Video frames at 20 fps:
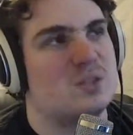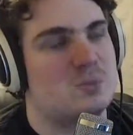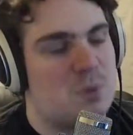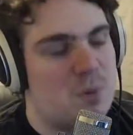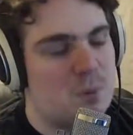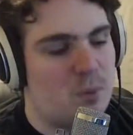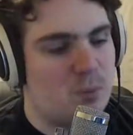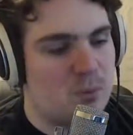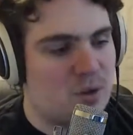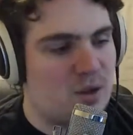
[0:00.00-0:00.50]

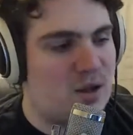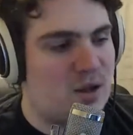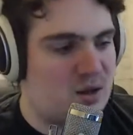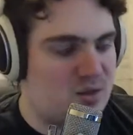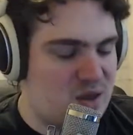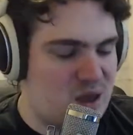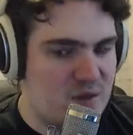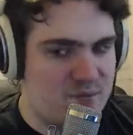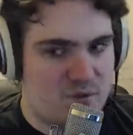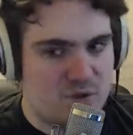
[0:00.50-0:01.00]
people playing
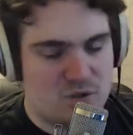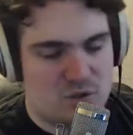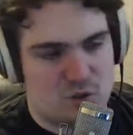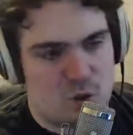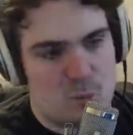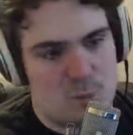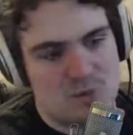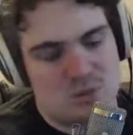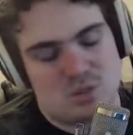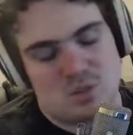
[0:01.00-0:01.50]
in that versus
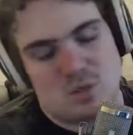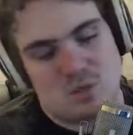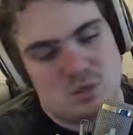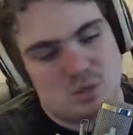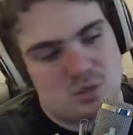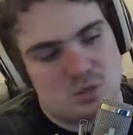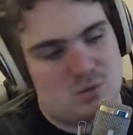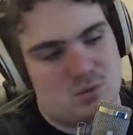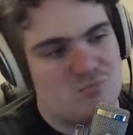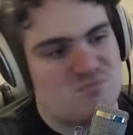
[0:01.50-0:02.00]
opens.
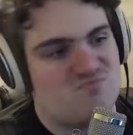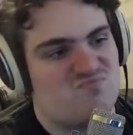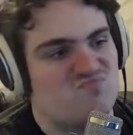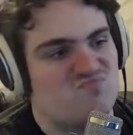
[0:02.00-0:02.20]
So